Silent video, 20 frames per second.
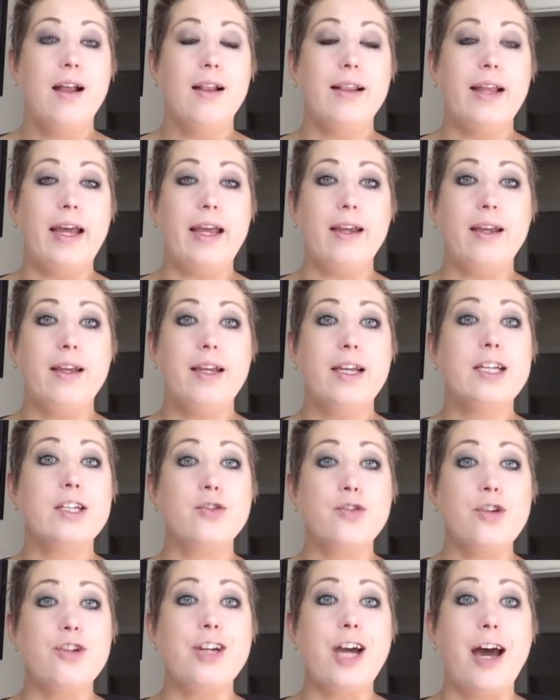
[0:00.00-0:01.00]
like
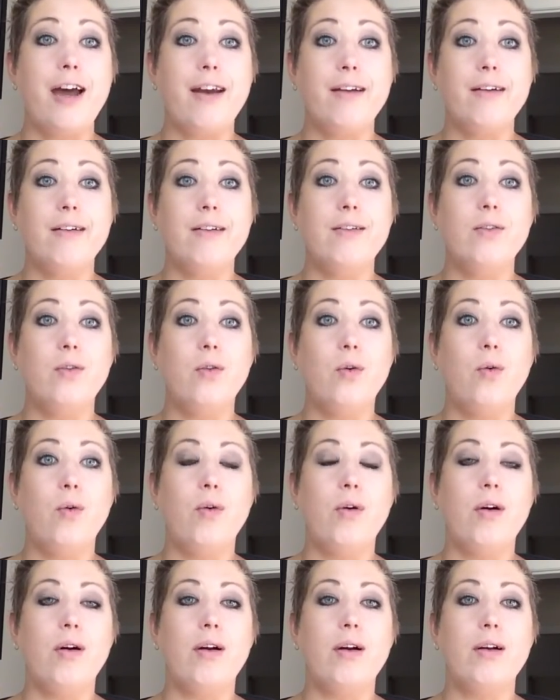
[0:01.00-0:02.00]
History Channel
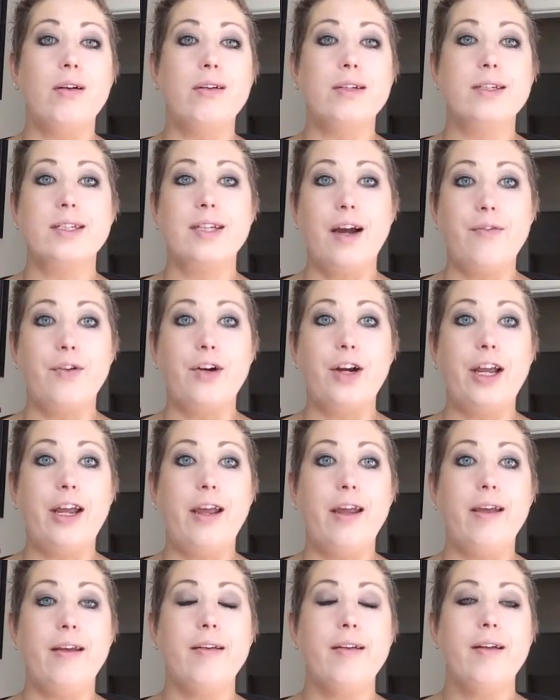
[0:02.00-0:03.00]
or
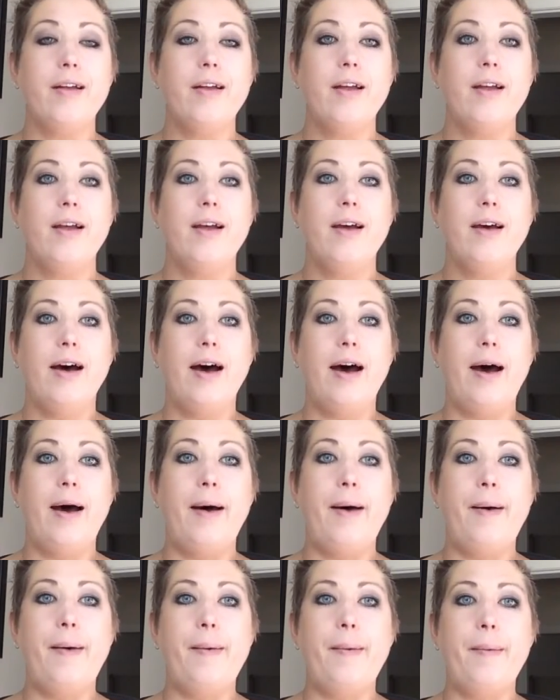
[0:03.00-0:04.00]
Discovery.
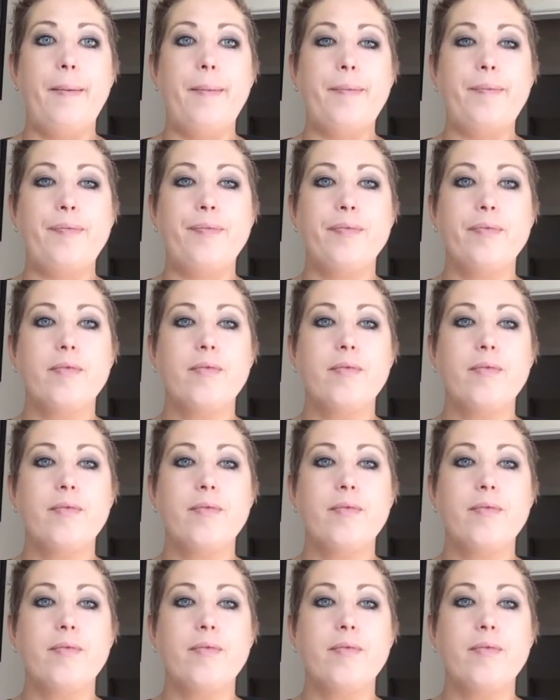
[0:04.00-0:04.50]
I